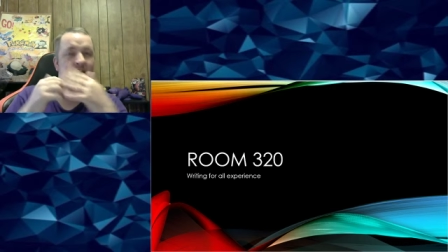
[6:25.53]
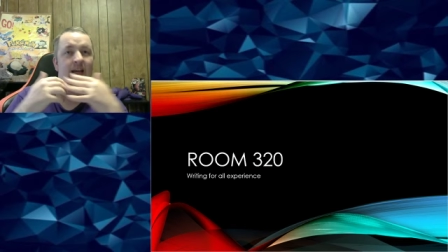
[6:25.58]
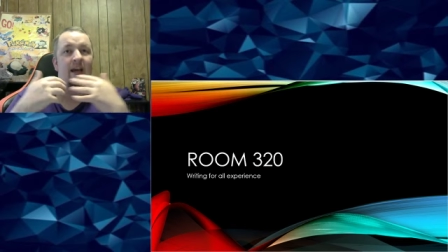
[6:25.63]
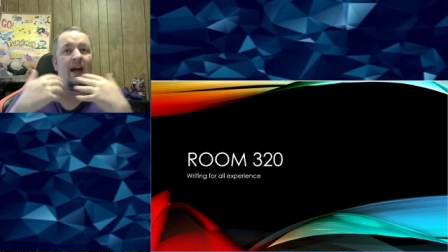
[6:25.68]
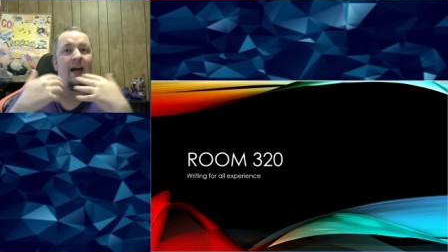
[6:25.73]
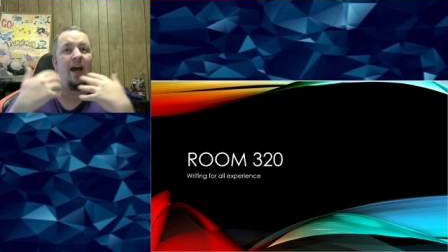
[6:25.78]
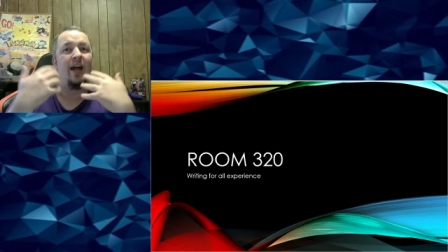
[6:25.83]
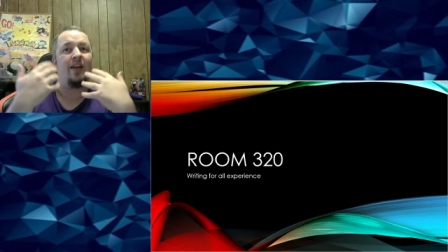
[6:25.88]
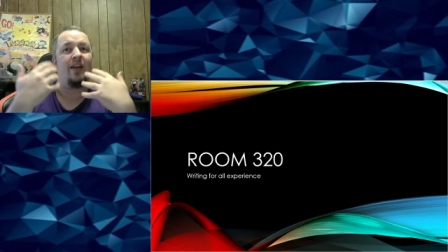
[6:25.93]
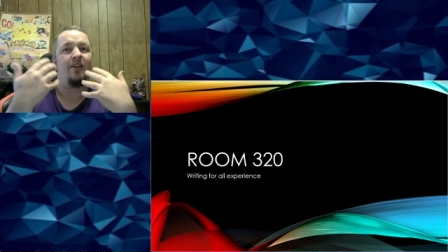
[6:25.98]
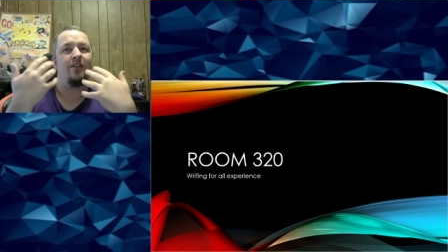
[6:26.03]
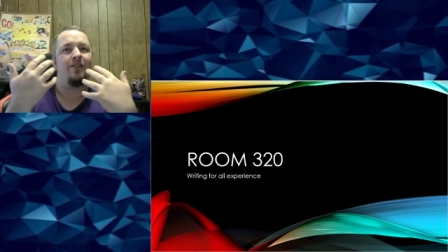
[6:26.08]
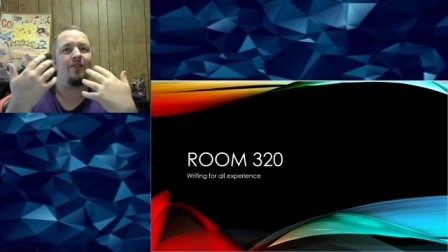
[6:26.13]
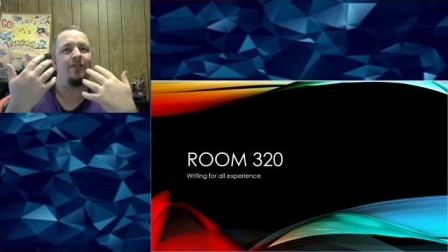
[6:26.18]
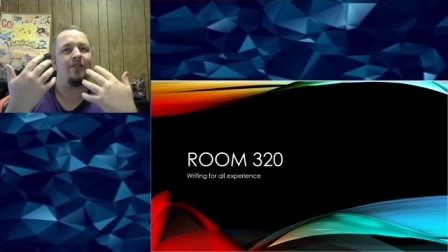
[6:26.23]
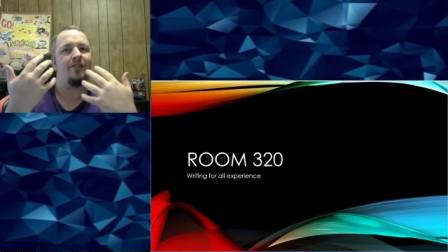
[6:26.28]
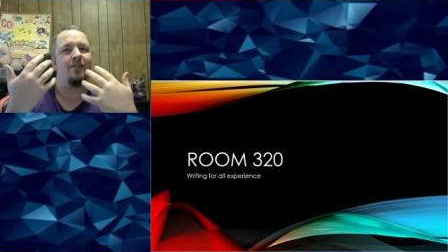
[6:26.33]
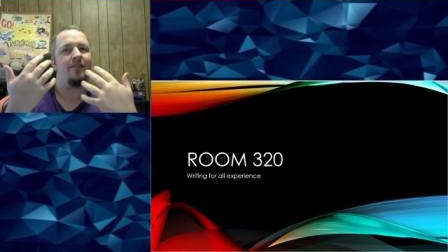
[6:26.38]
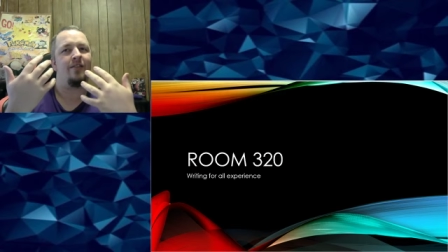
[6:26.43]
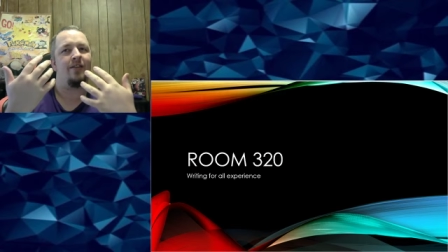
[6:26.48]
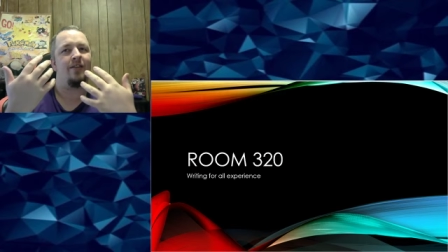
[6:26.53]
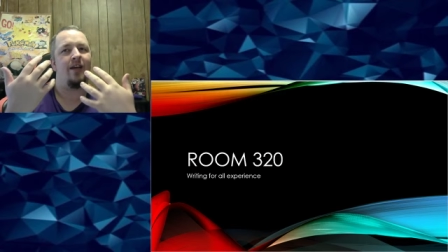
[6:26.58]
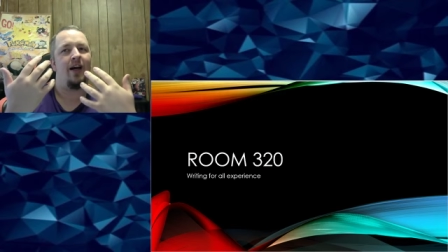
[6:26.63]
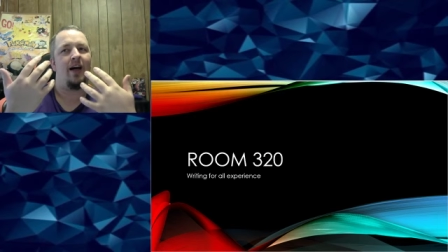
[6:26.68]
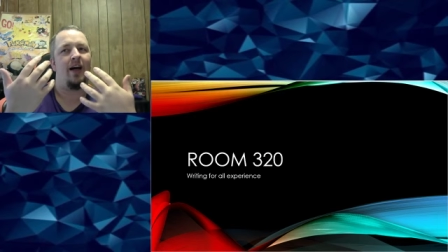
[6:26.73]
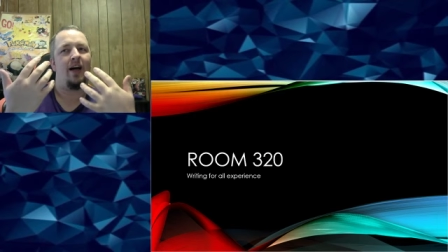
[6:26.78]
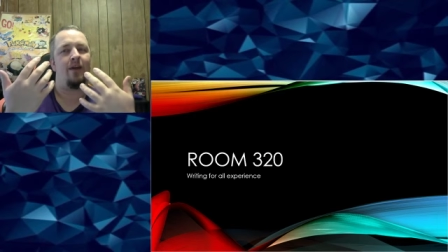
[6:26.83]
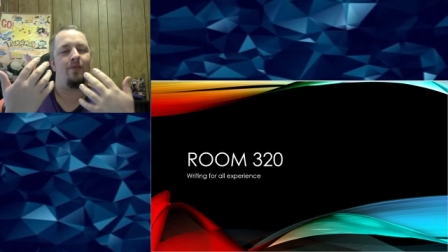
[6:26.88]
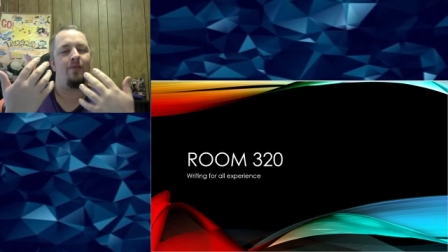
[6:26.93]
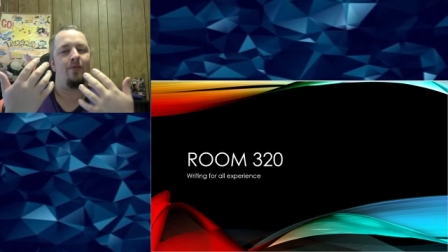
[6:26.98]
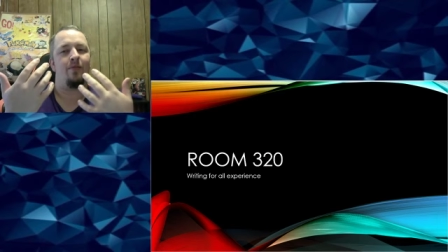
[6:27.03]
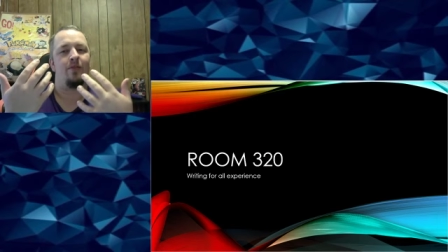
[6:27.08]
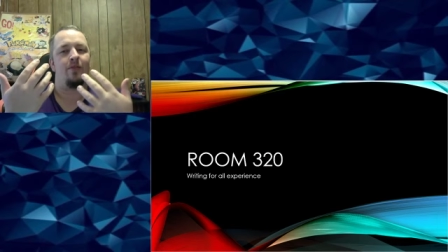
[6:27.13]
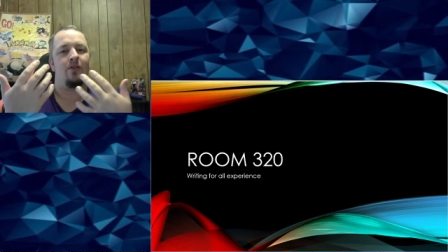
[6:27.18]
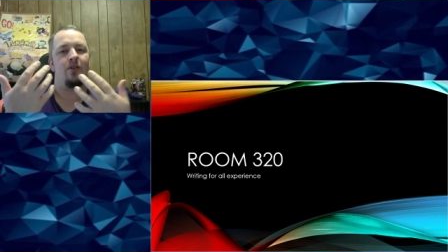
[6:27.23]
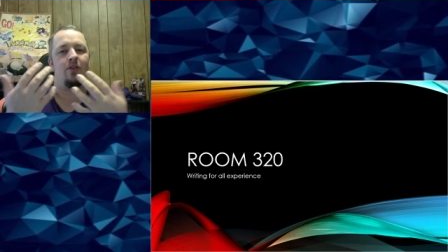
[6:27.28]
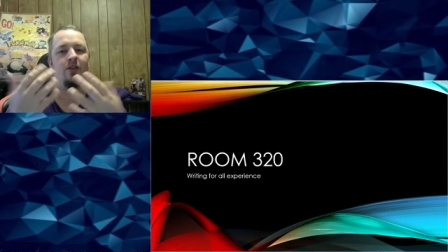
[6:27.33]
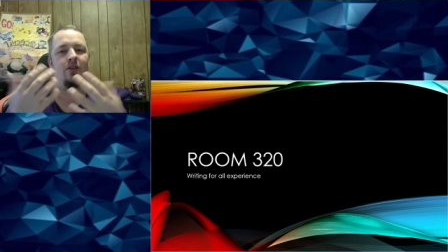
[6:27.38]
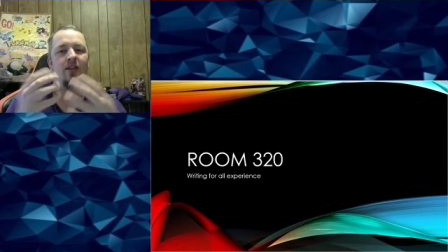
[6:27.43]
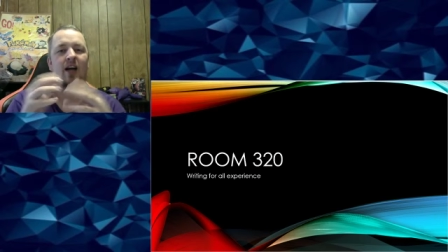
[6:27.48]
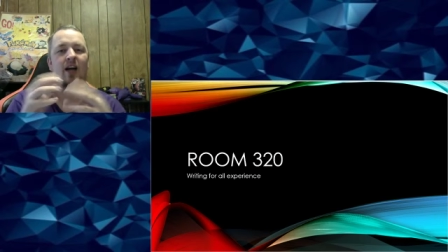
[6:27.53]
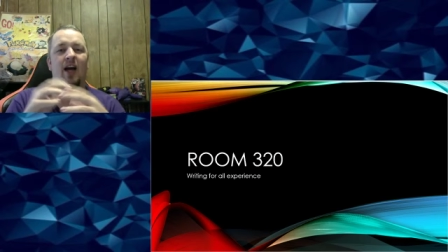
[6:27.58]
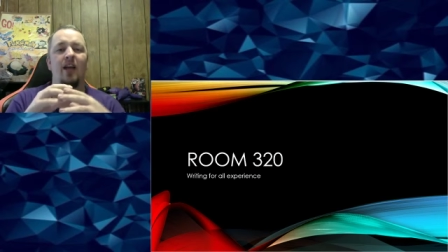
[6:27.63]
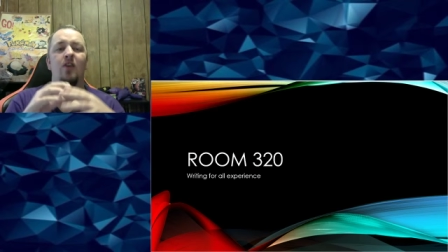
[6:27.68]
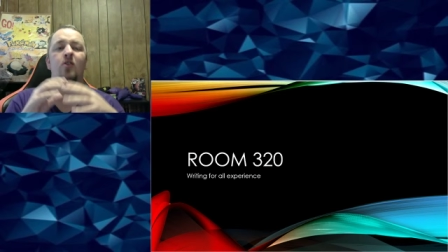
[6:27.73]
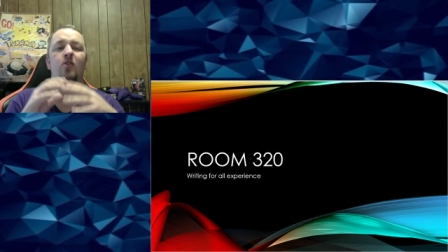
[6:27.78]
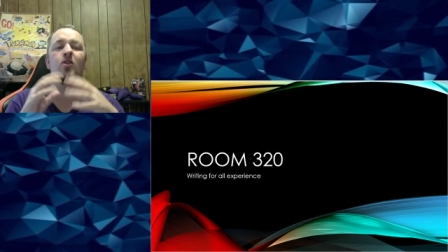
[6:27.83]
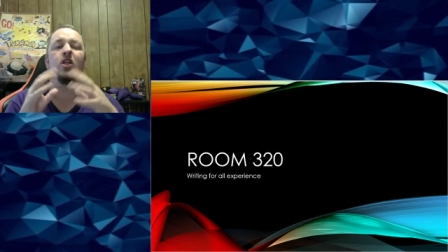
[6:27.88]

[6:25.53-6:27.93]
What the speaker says: and kind of